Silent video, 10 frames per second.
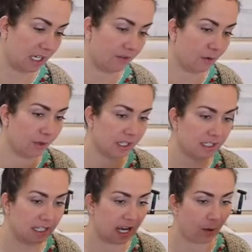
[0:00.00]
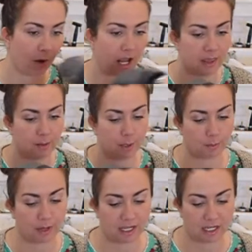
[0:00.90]
even with the DIY, the milk
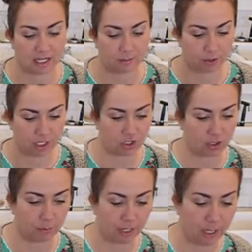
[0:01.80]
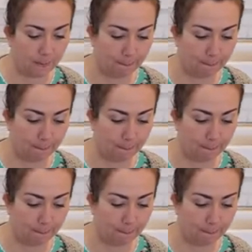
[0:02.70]
paint can get pretty chippy.